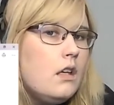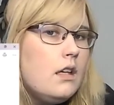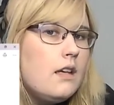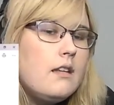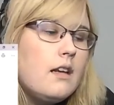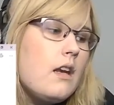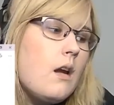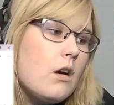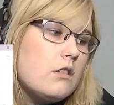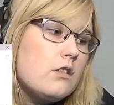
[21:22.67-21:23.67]
and that I can't
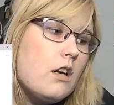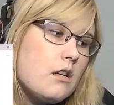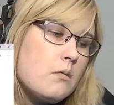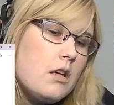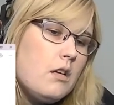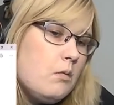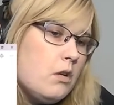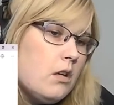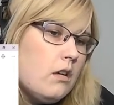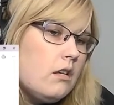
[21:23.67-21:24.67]
watch Aquaman anymore.